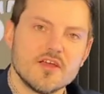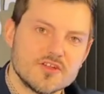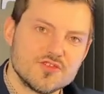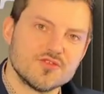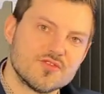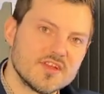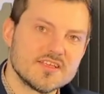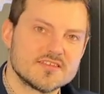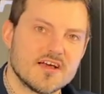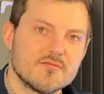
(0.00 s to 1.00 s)
due to
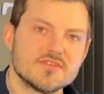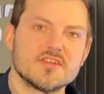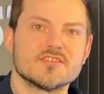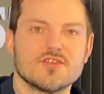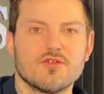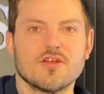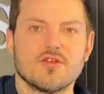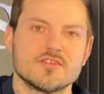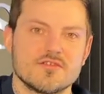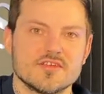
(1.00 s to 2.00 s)
these times, the Estonian
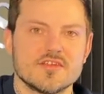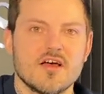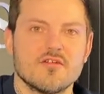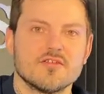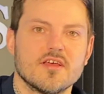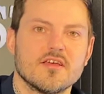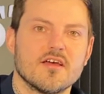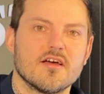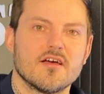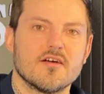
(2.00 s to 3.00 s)
notaries now, they
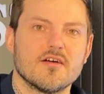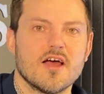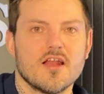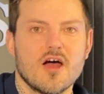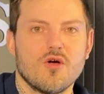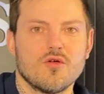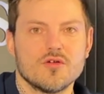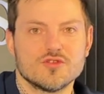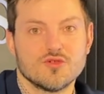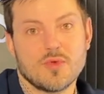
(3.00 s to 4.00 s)
allow
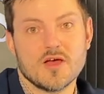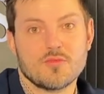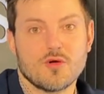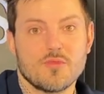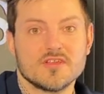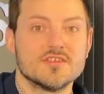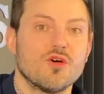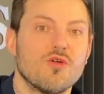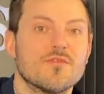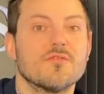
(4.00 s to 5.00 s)
to buy property
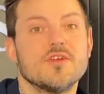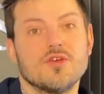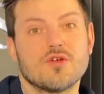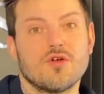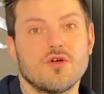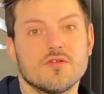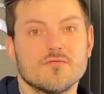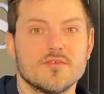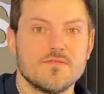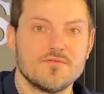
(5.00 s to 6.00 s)
over a video call
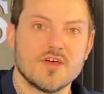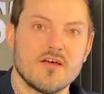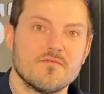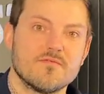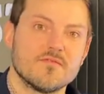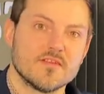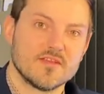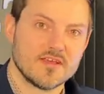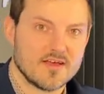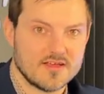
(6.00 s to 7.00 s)
if you have
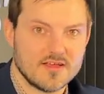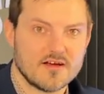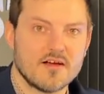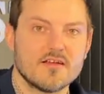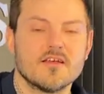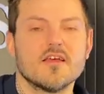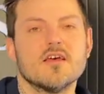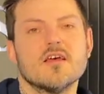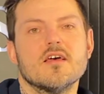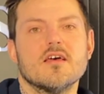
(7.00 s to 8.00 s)
the ID card.
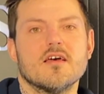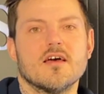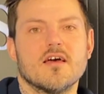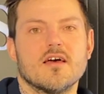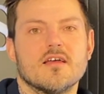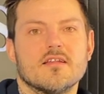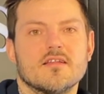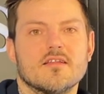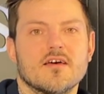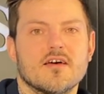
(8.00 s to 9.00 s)

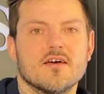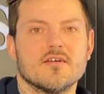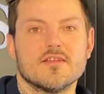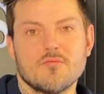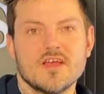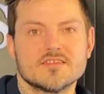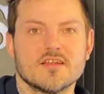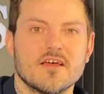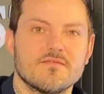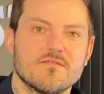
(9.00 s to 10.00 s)
And that makes
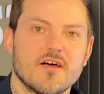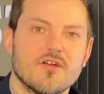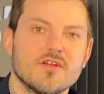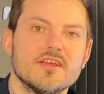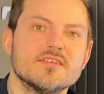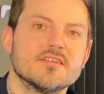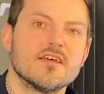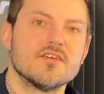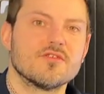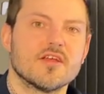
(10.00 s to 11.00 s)
the life a lot
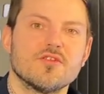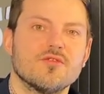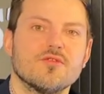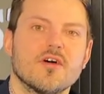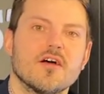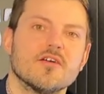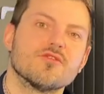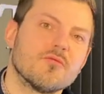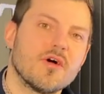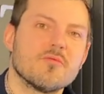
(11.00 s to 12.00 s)
easier. You can do
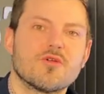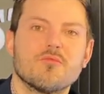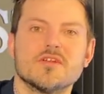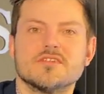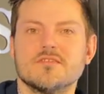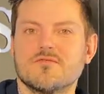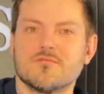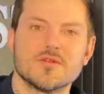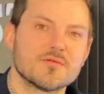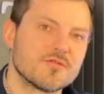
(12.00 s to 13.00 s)
you can buy property
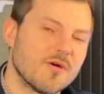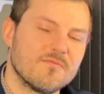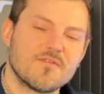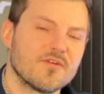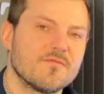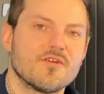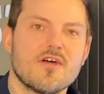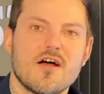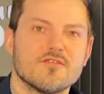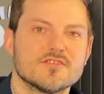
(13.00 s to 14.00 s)
from the comfort of
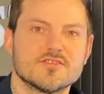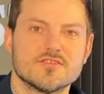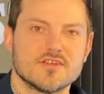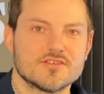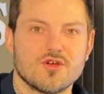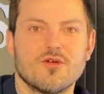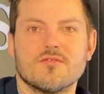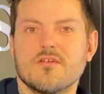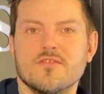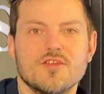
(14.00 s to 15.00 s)
your house just
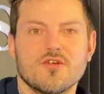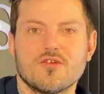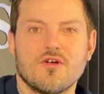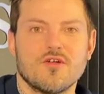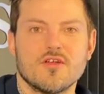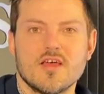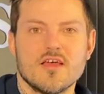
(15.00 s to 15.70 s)
over a video call,